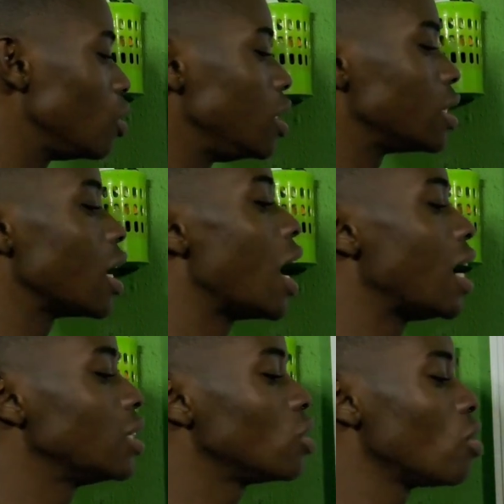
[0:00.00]
unit
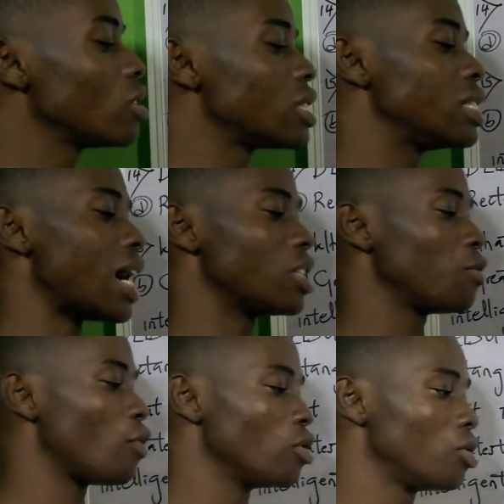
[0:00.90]
handles
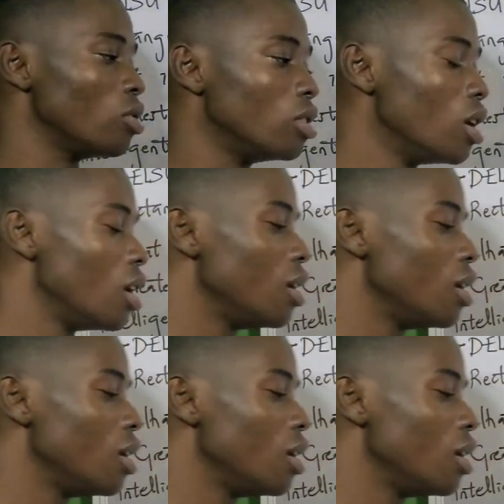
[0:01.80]
dash function.